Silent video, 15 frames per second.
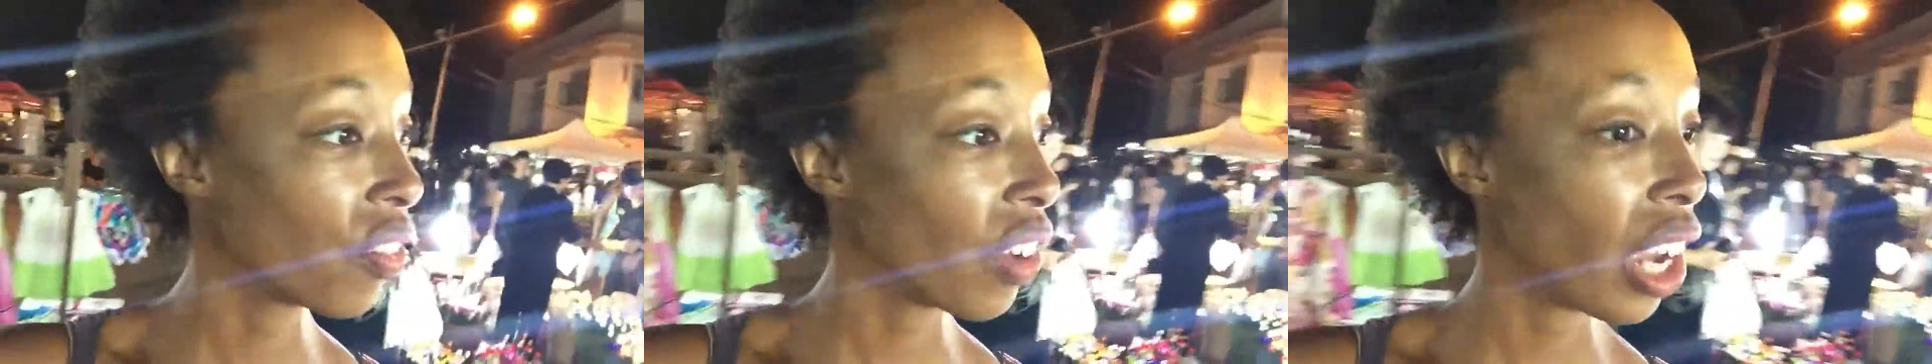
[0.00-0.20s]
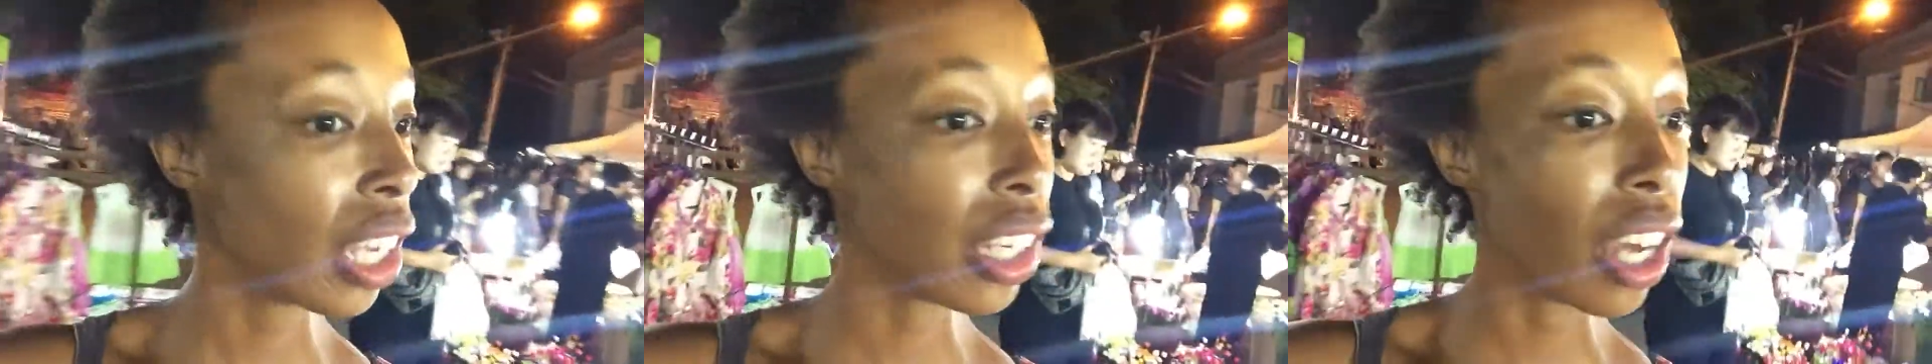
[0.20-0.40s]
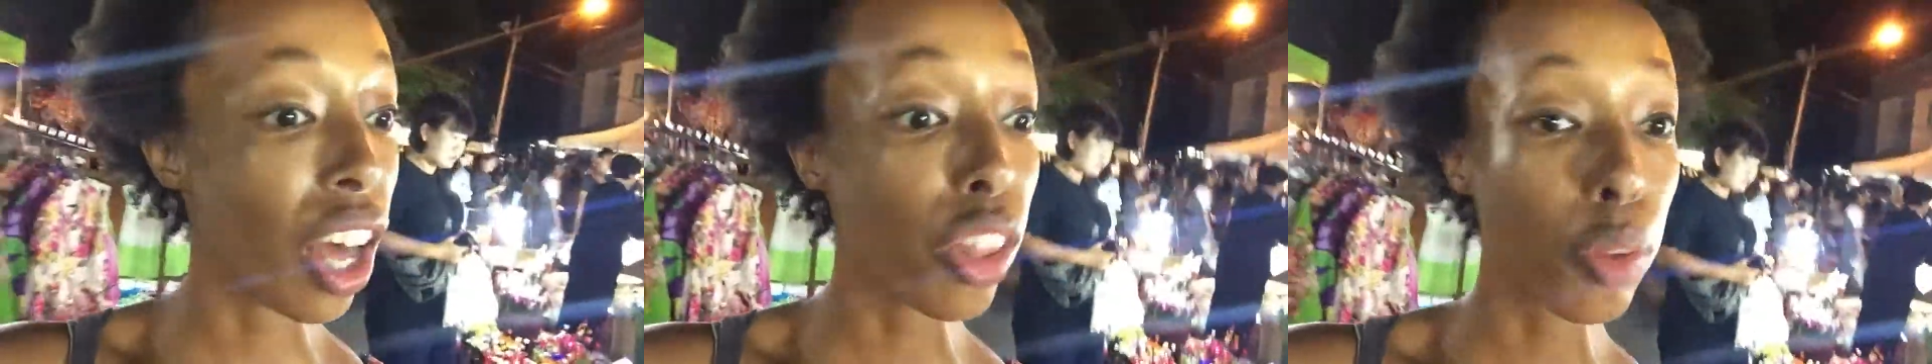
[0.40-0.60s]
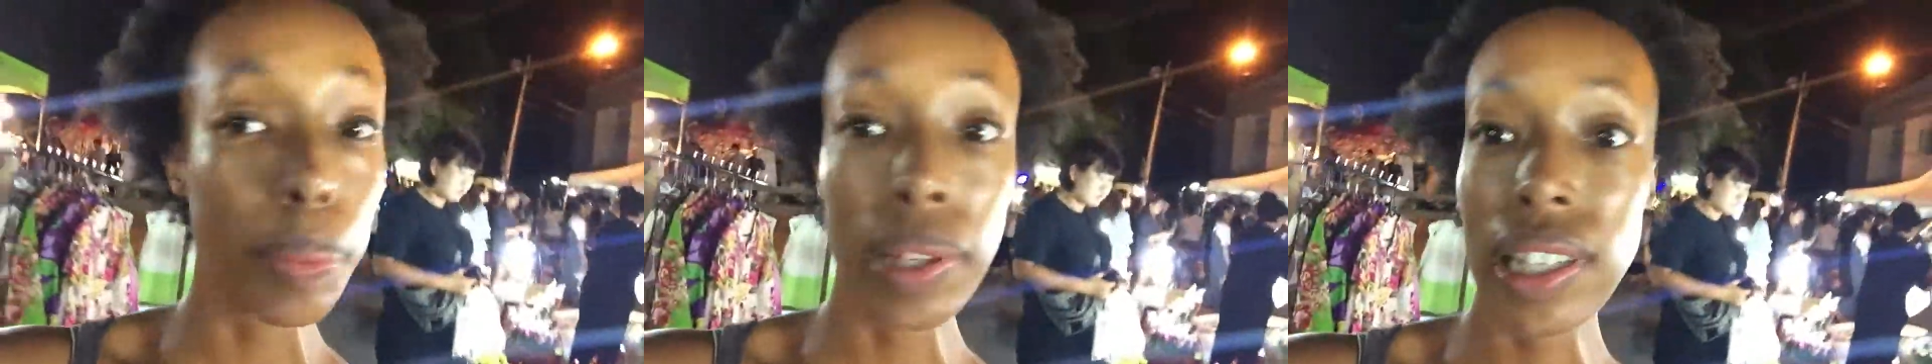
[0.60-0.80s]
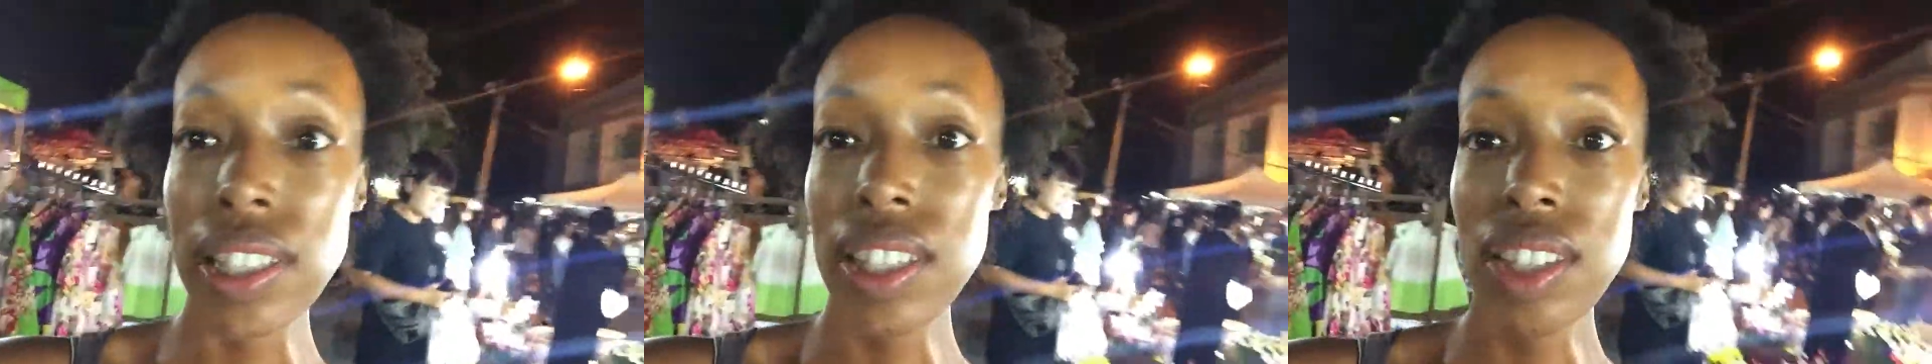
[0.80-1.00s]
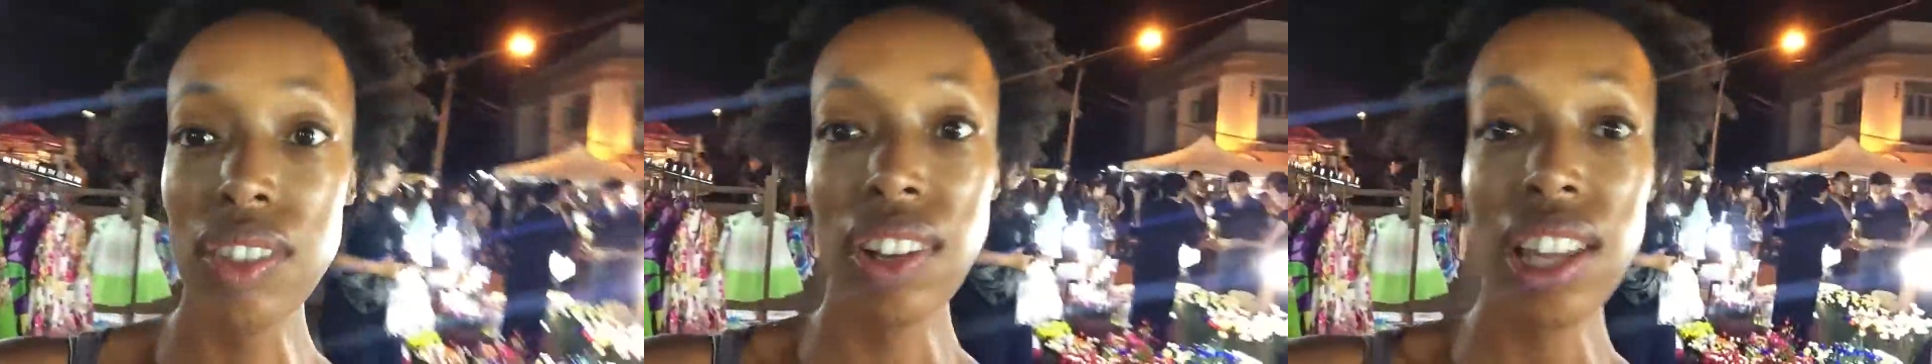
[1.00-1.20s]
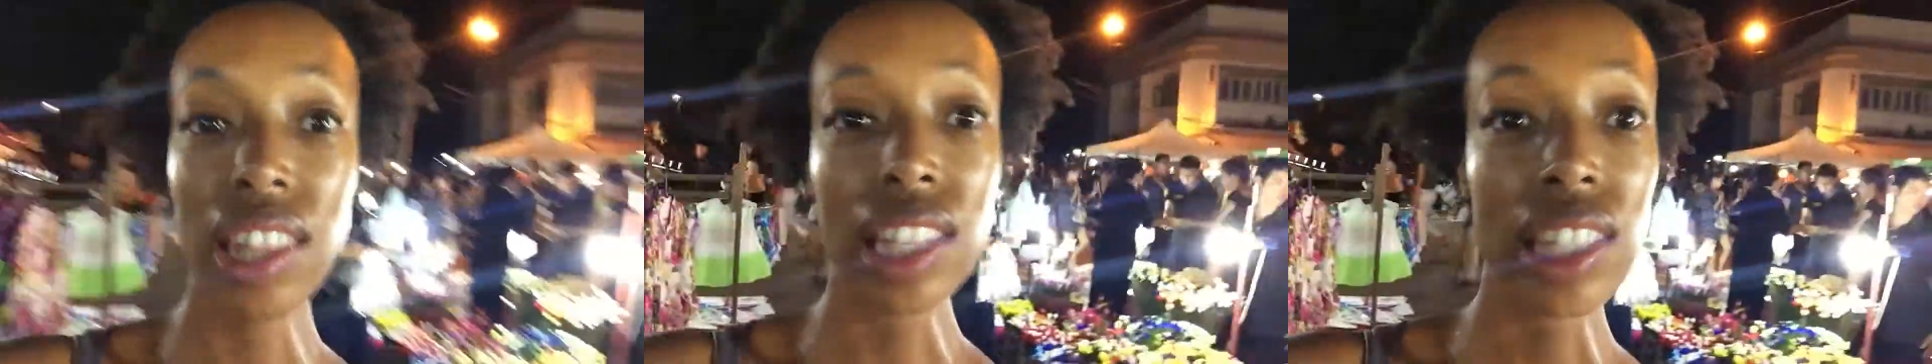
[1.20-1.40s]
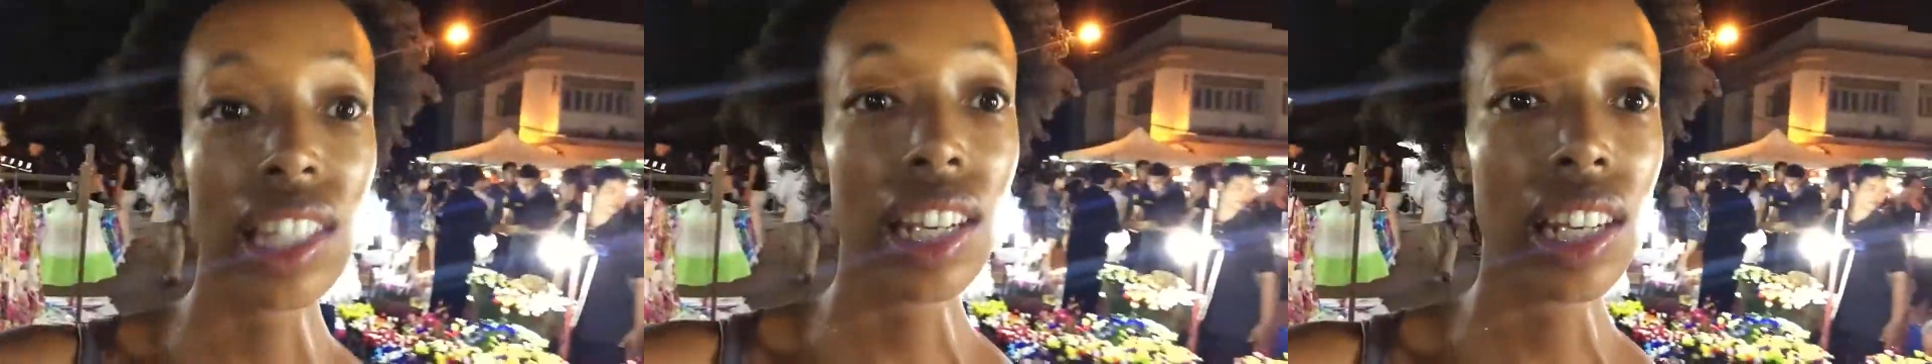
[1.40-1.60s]
find at other places around
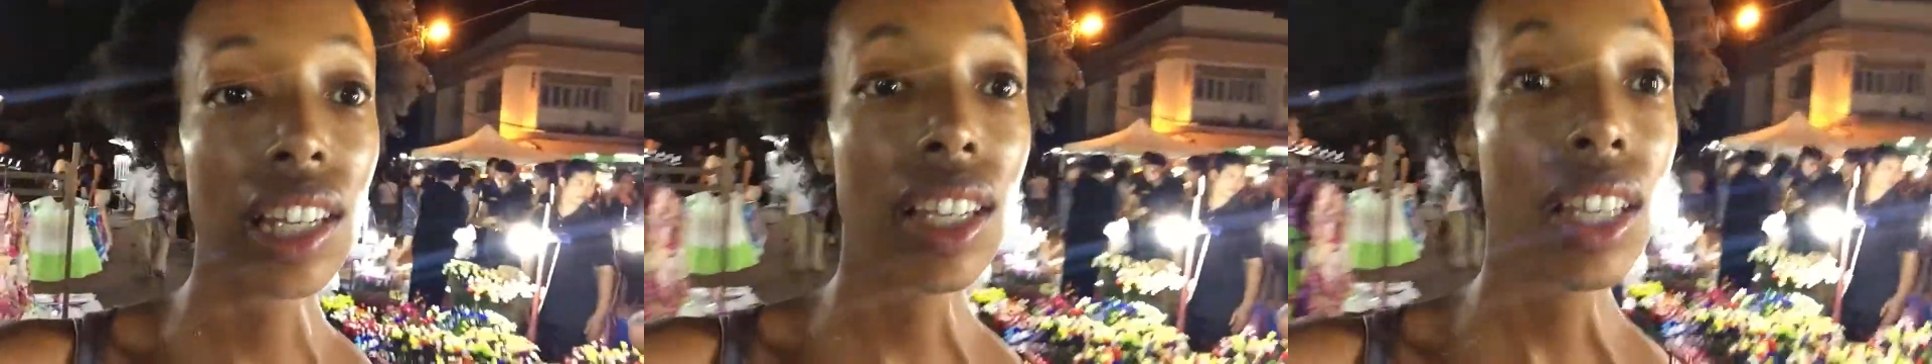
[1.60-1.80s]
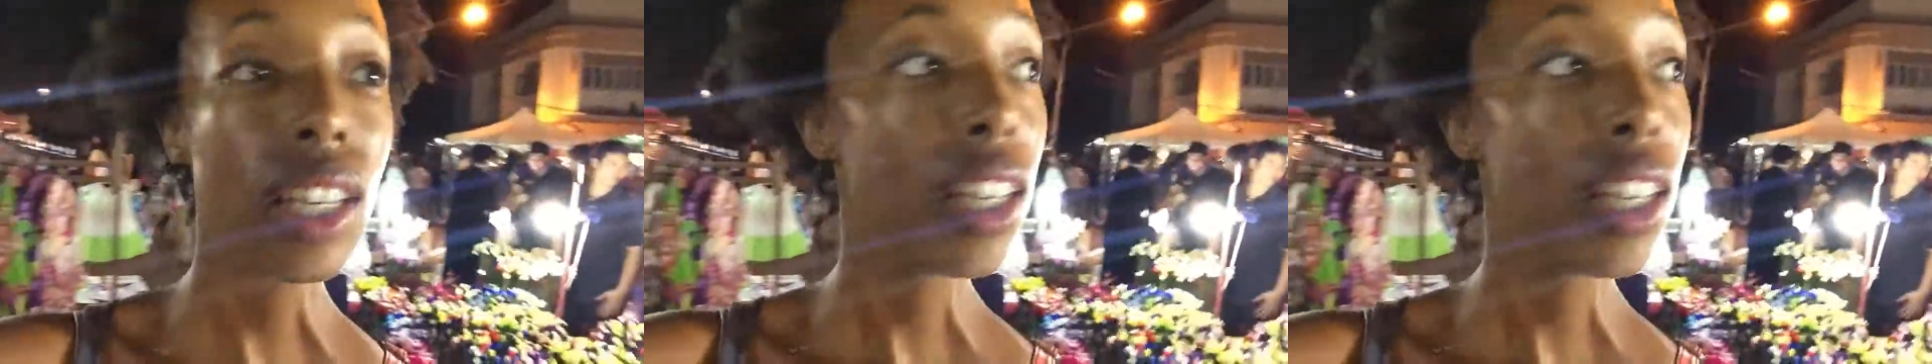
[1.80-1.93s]
the city.